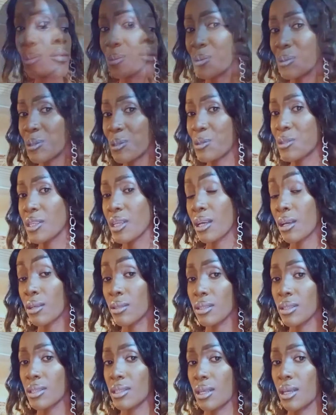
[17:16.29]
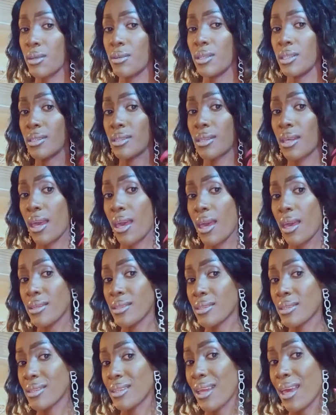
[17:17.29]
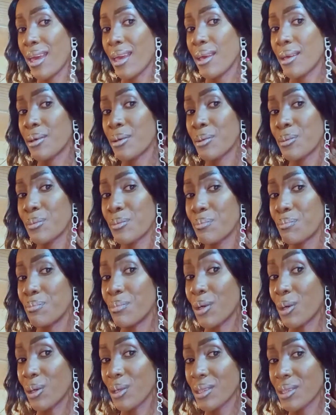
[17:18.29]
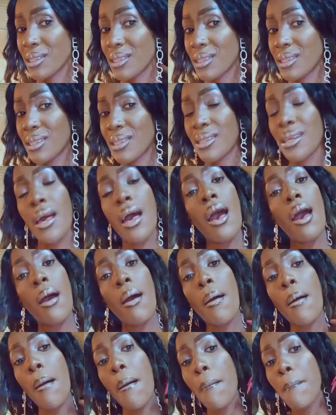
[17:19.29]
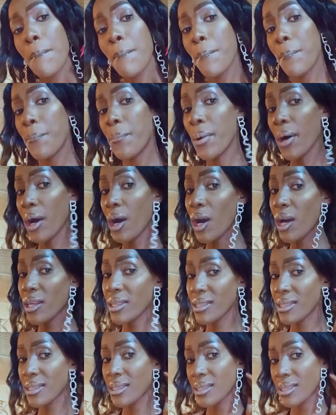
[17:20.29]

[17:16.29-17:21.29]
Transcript: Ooh, check out these earrings, guys. Like, boss. Boss.